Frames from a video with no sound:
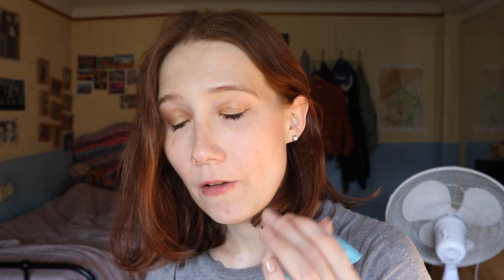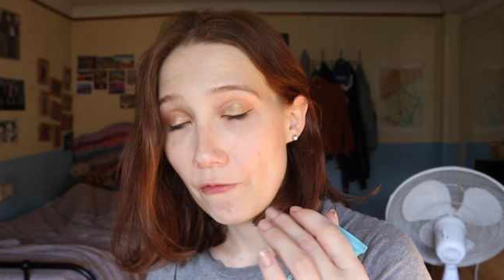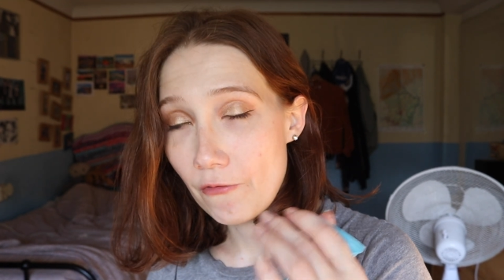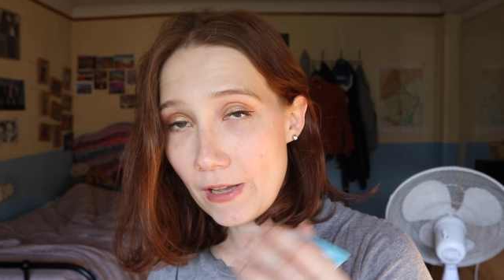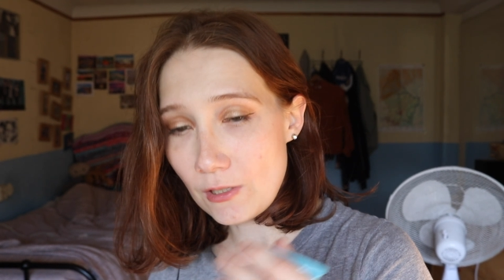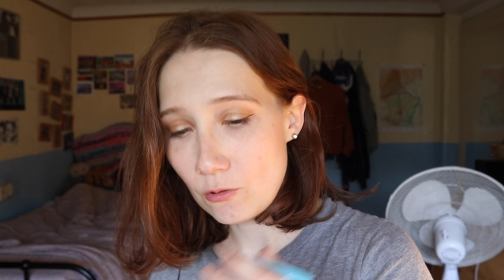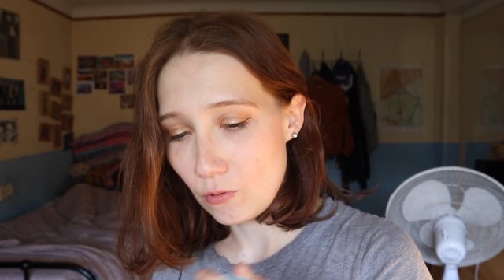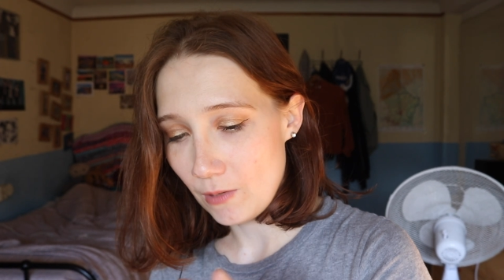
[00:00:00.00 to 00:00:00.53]

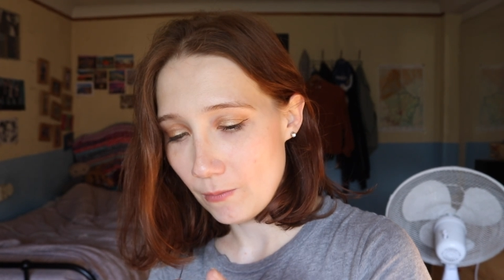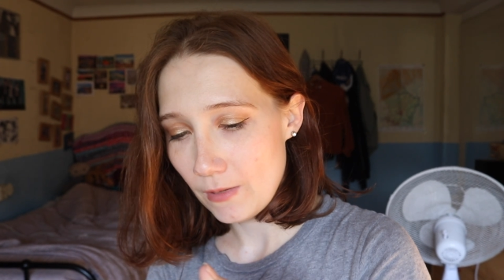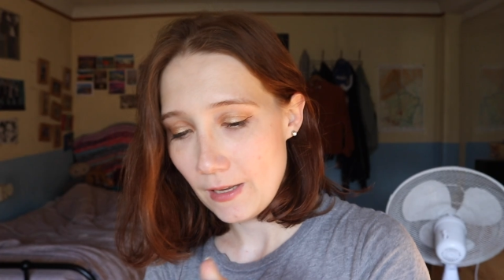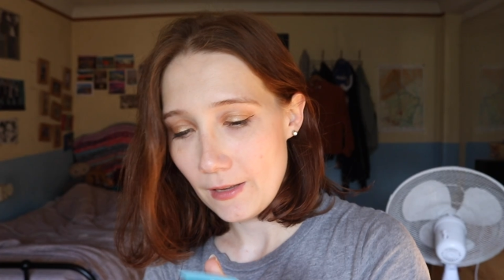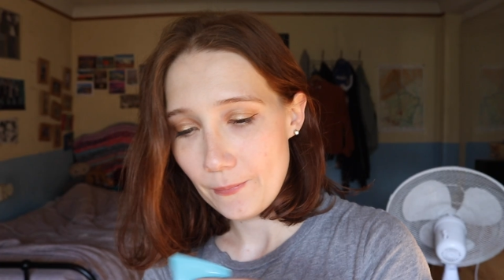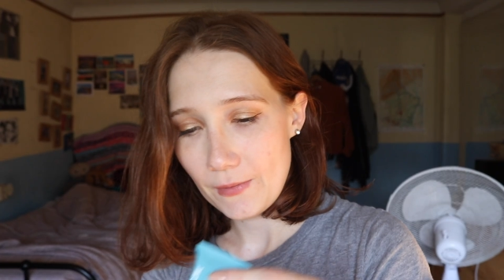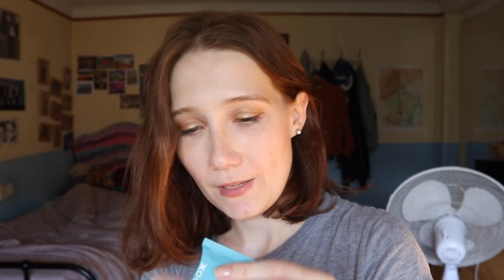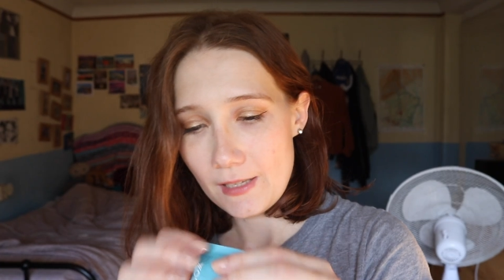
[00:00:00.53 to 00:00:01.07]
face cream,
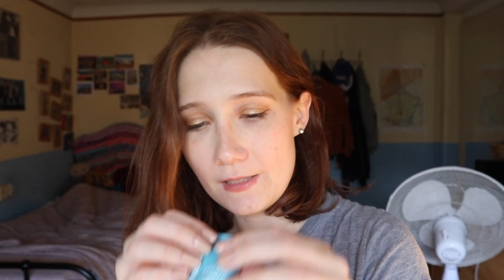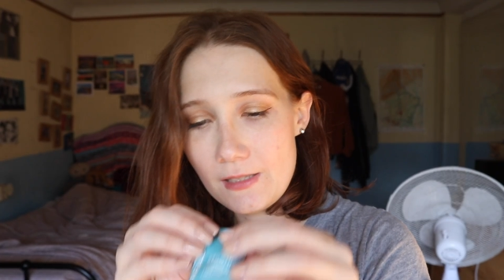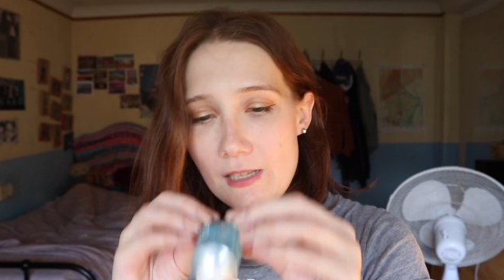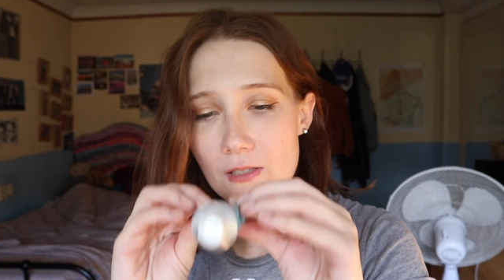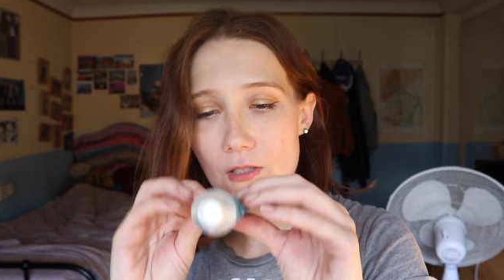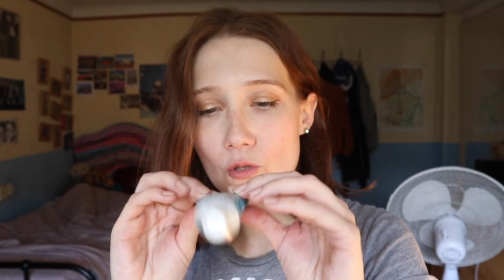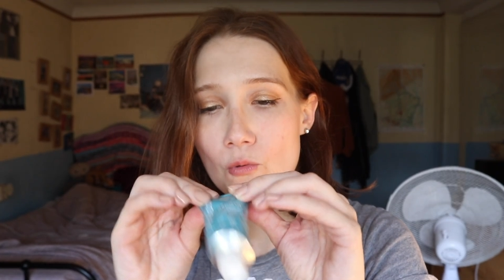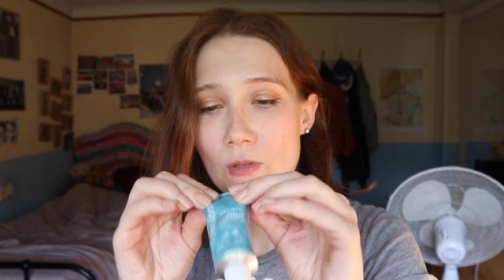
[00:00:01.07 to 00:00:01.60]
is
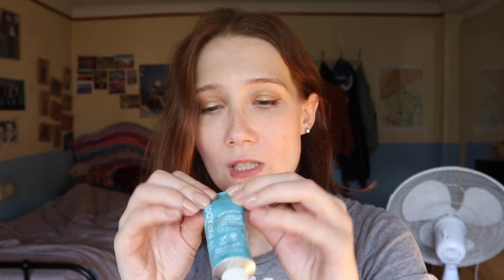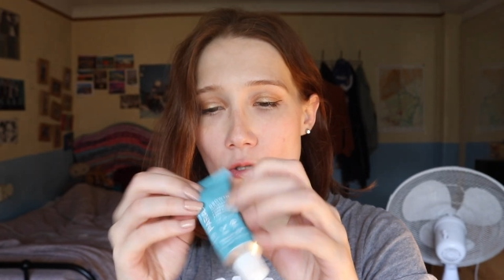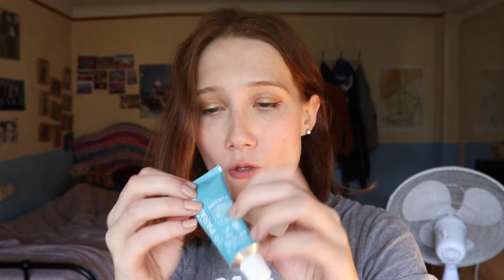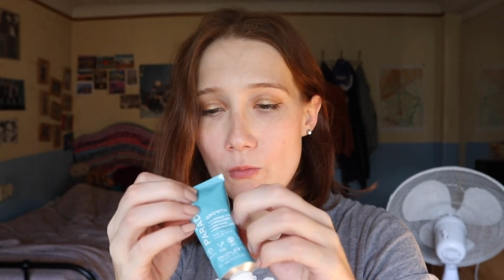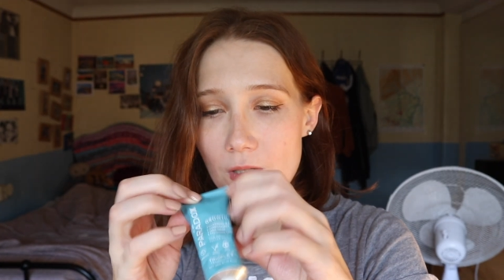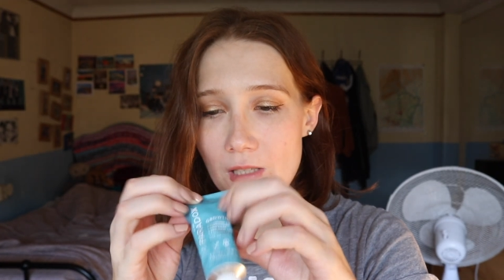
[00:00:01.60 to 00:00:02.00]
these squeezy tubes.